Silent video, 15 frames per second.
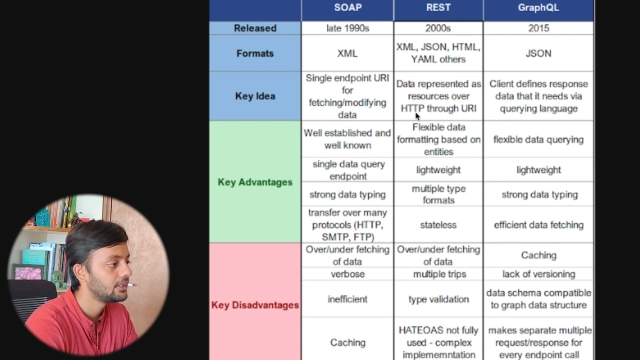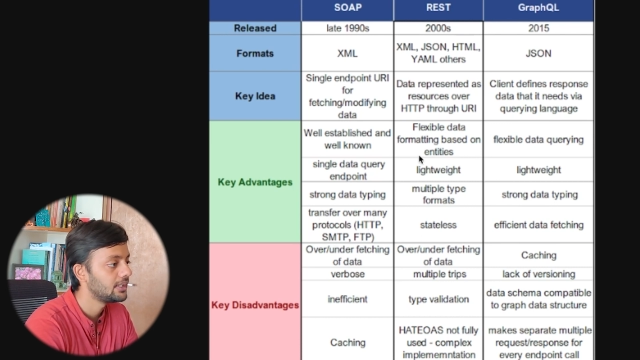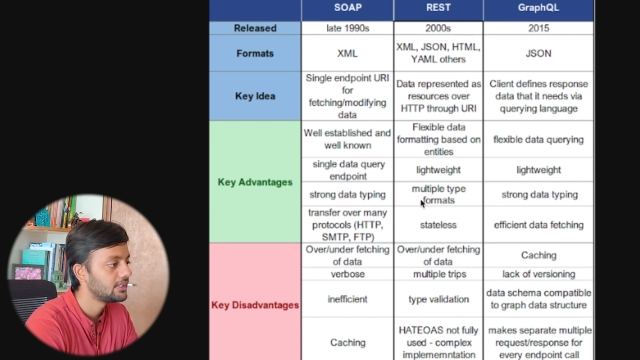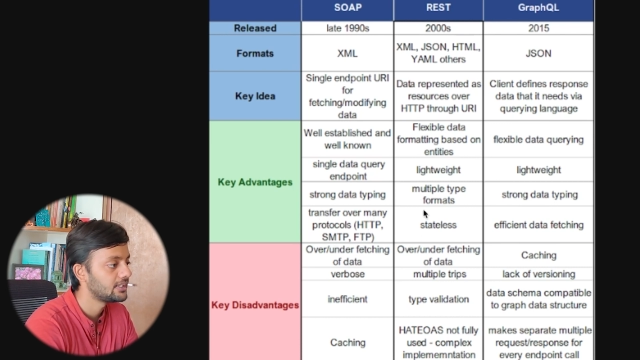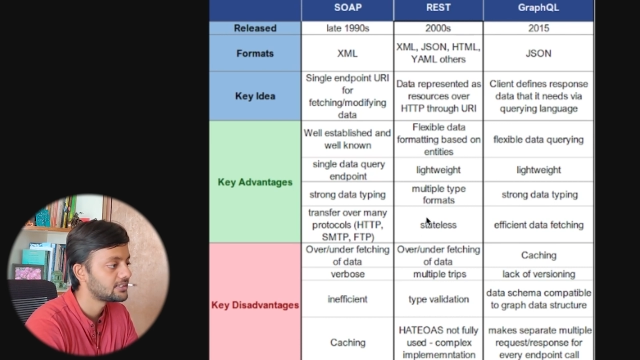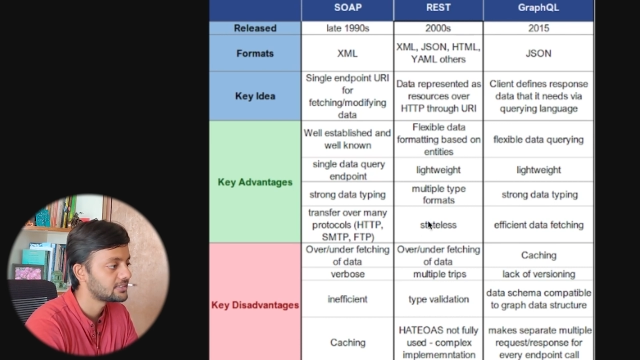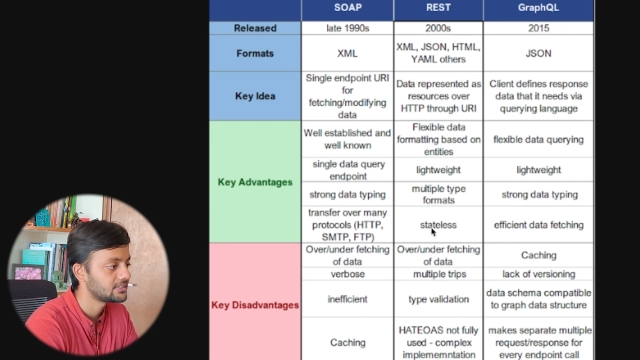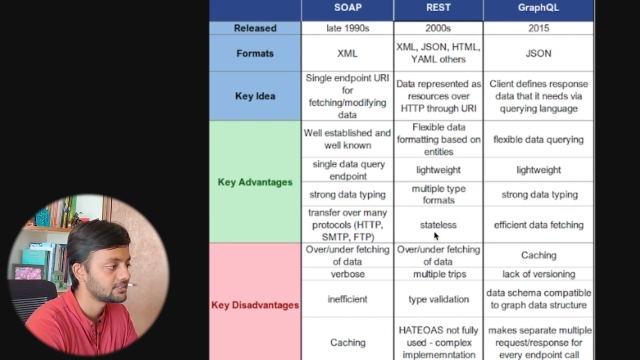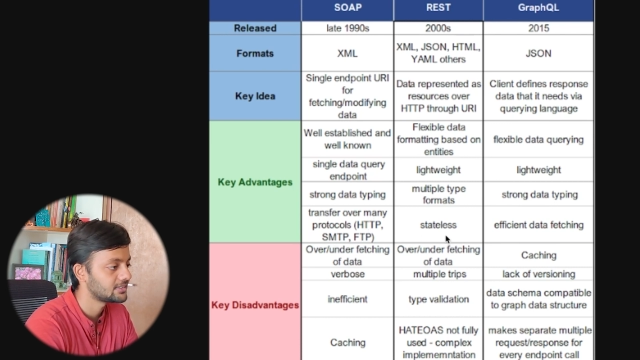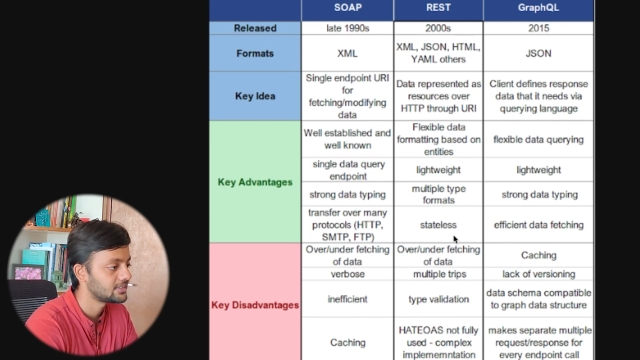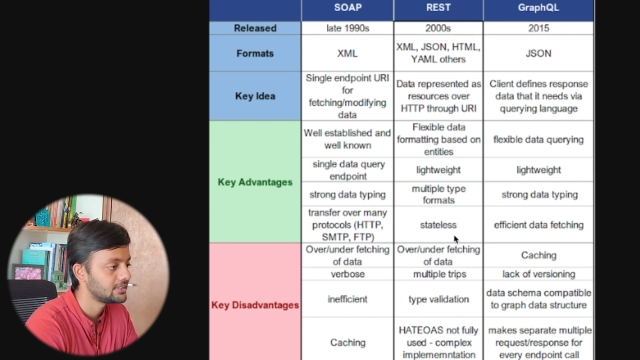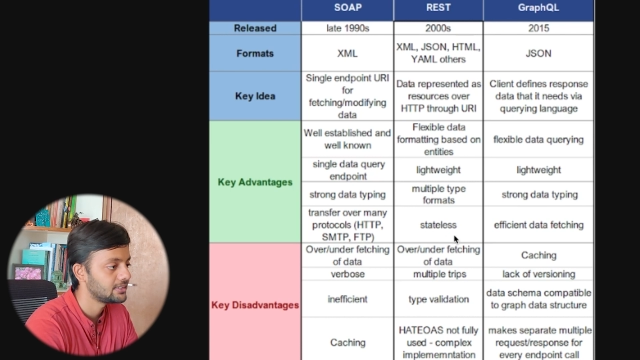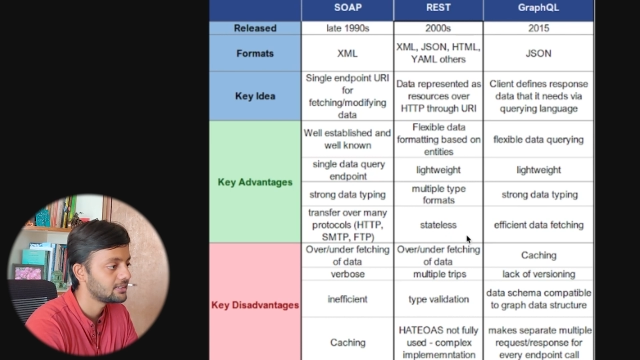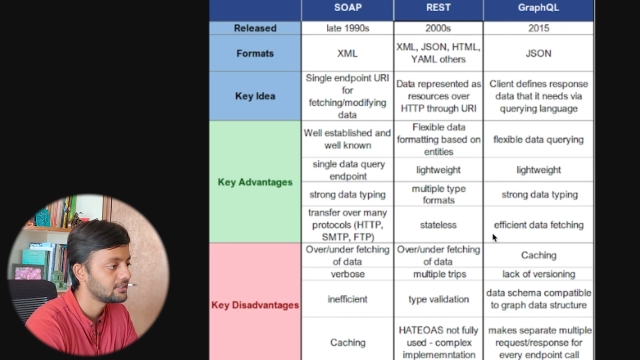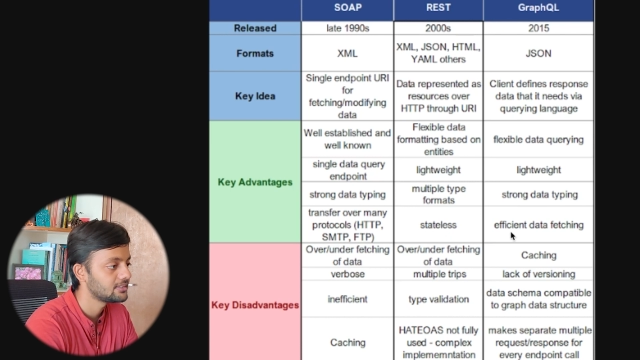REST is
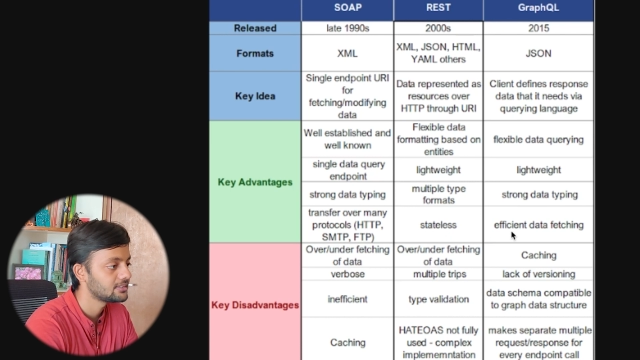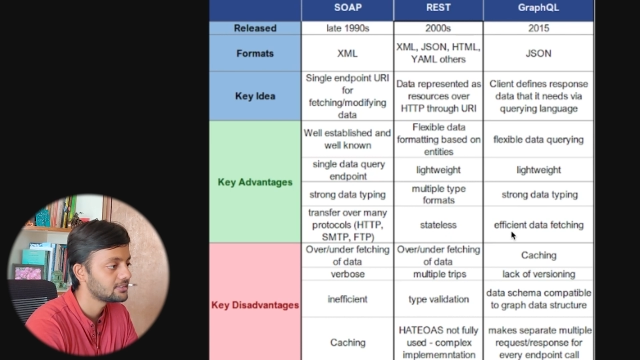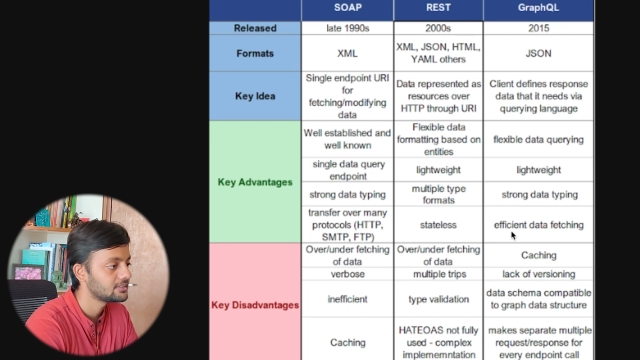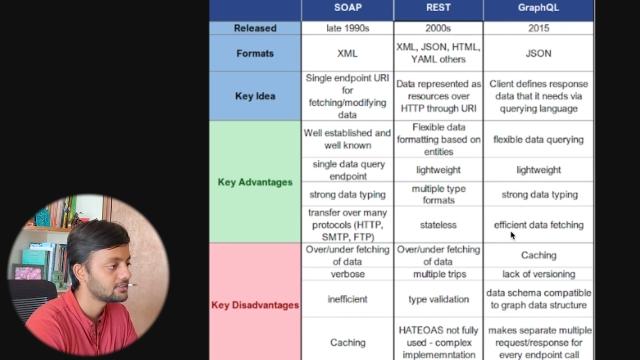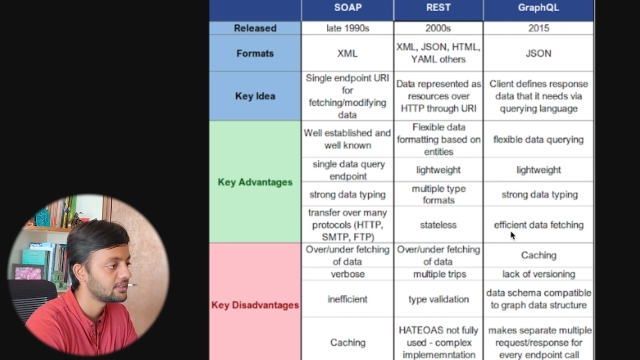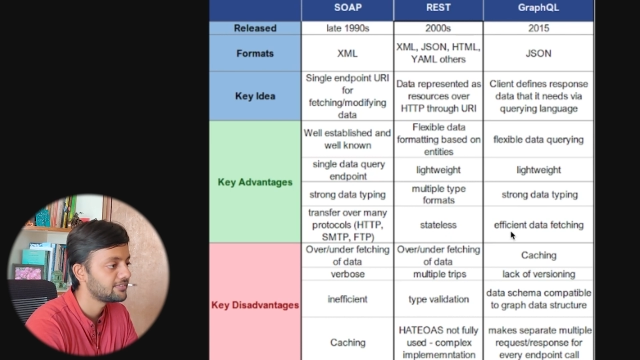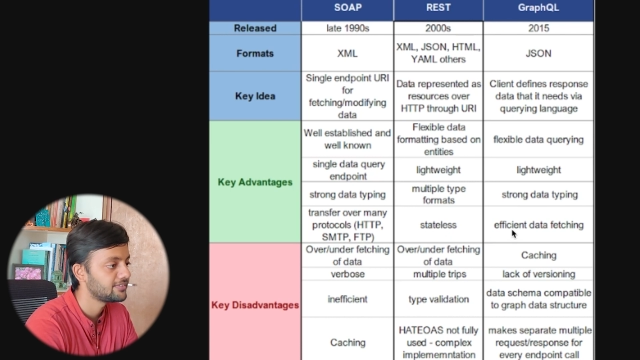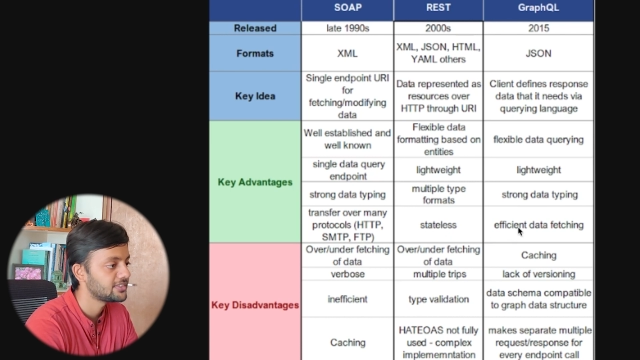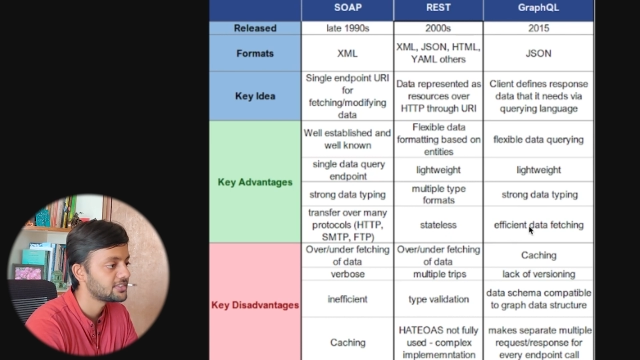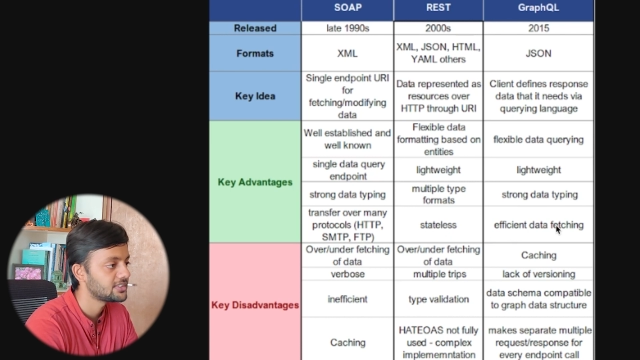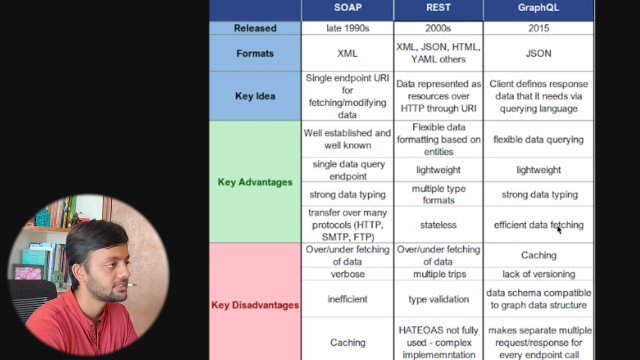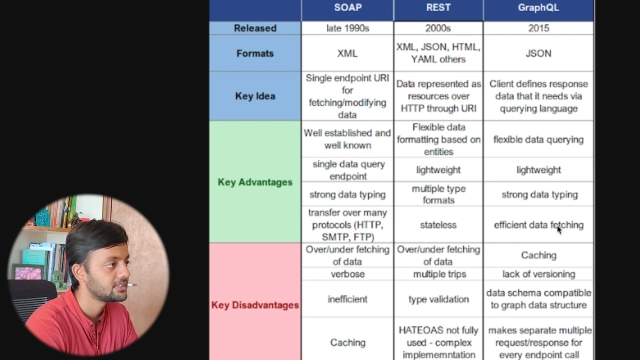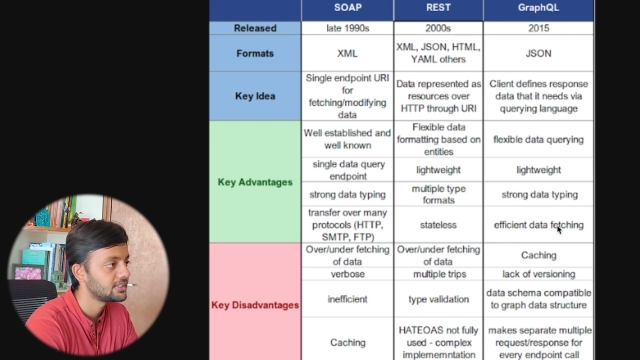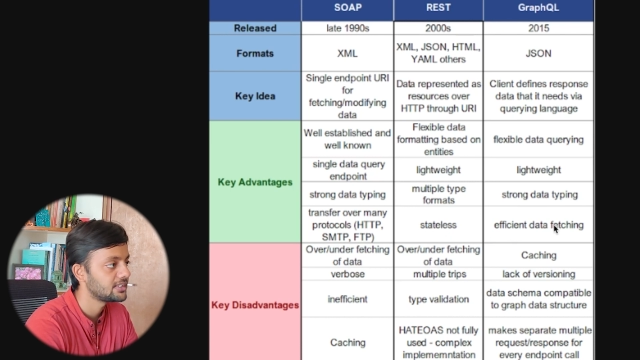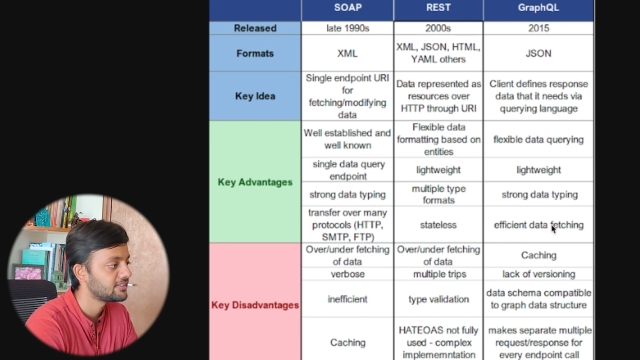stateless,
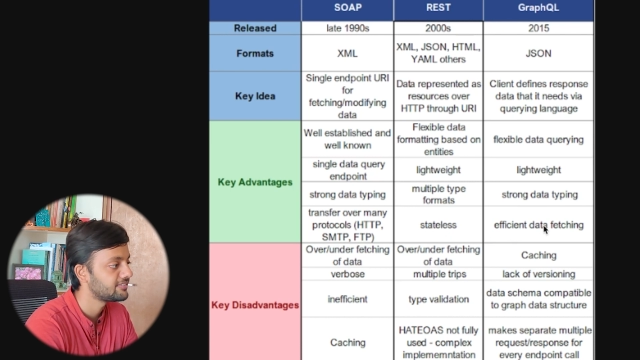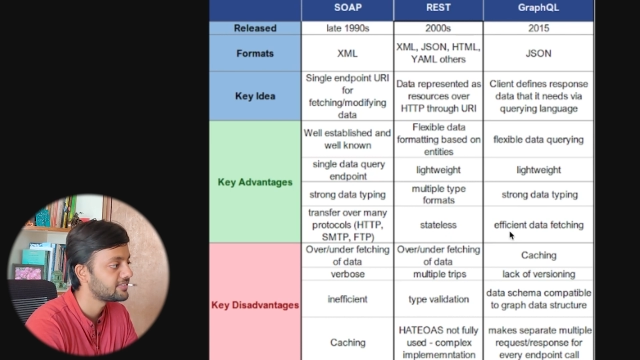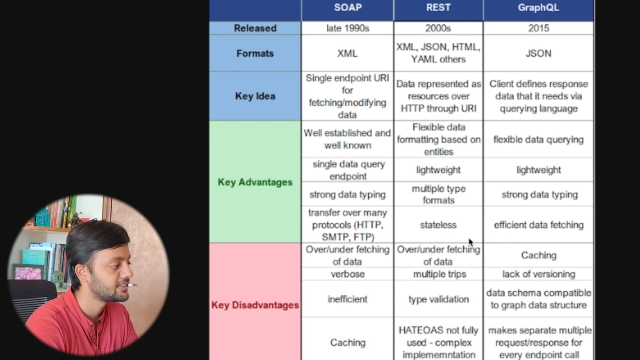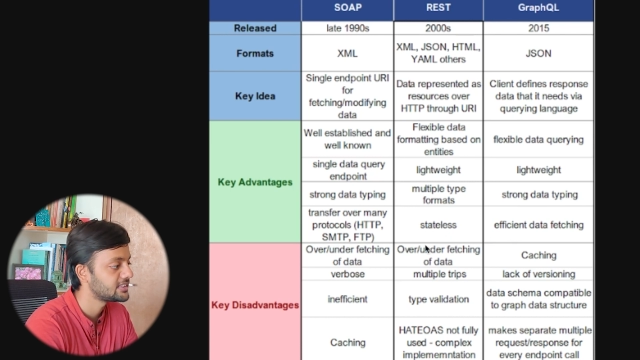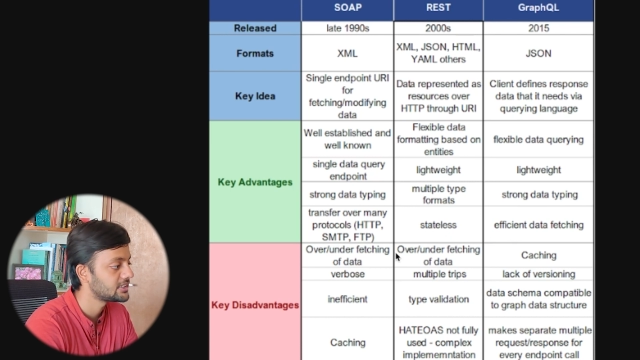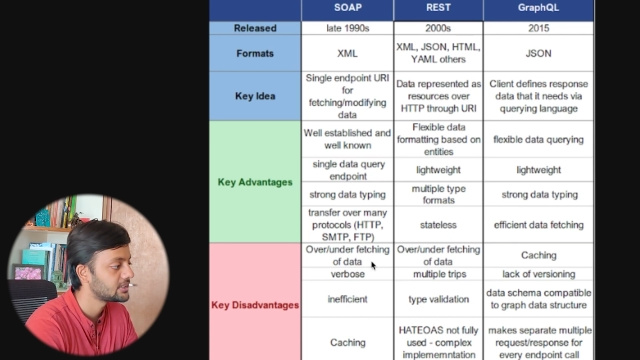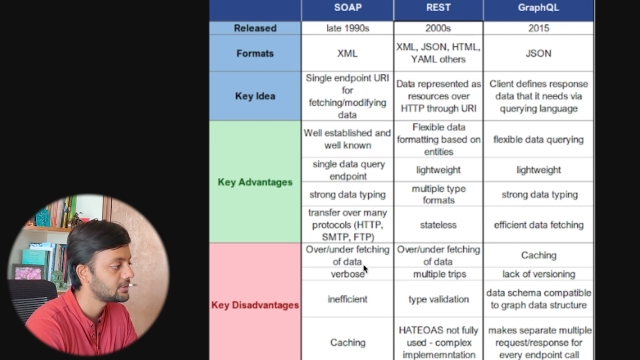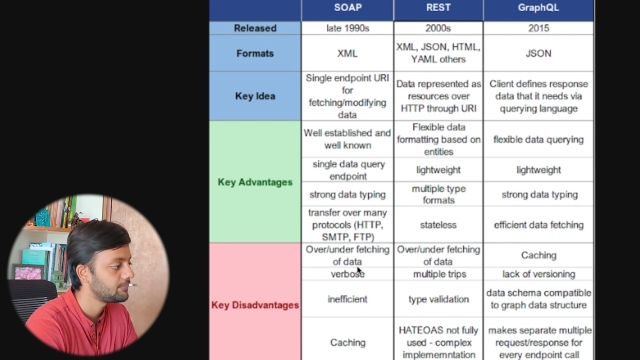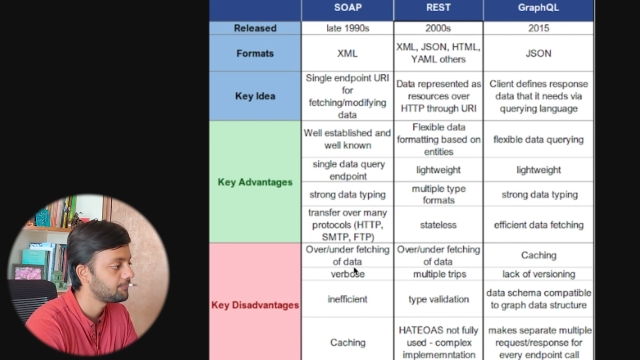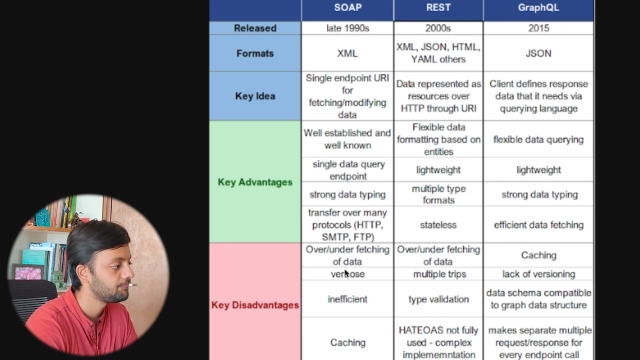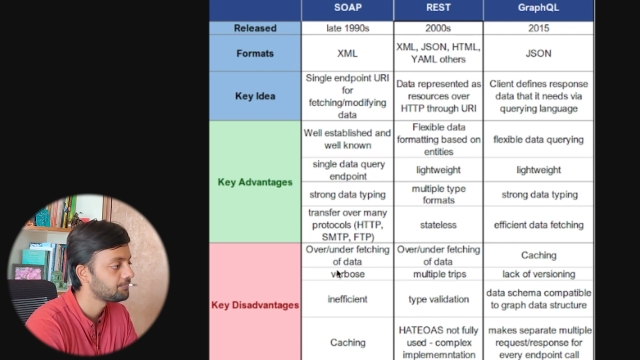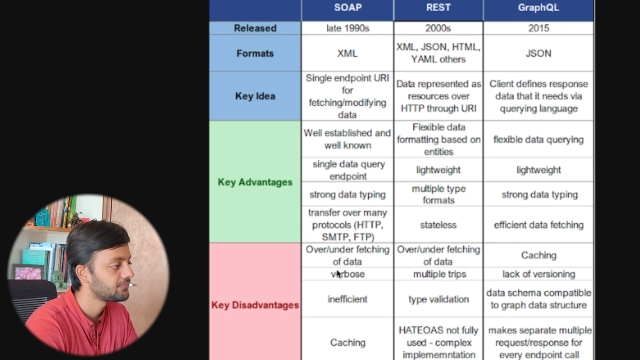efficient data fetching.